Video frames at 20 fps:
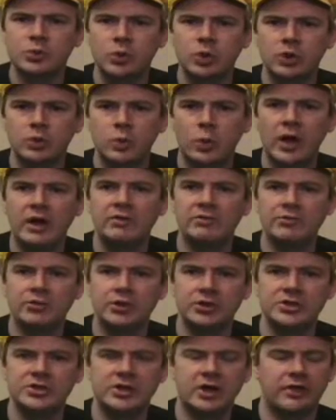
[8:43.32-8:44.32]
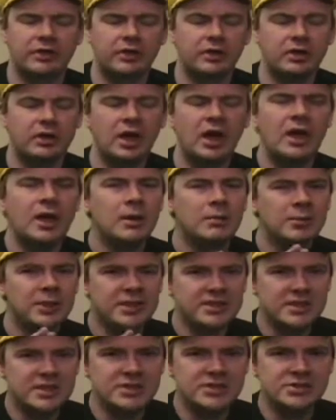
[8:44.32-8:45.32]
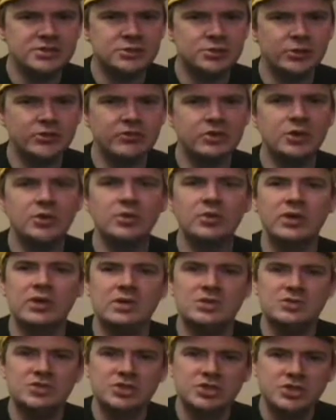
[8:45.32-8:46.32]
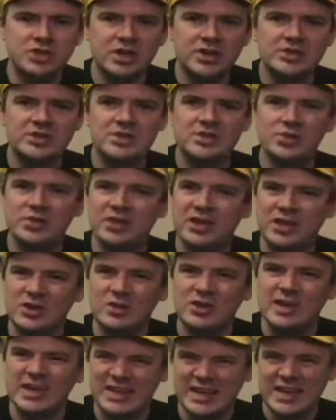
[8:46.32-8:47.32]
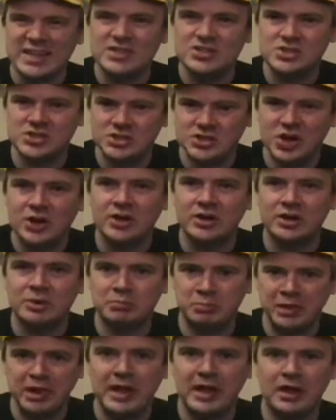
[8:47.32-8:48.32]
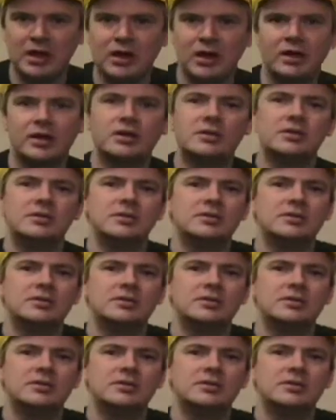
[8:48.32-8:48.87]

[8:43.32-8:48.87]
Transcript: work well for each other but this review is just so that you can get started playing on it.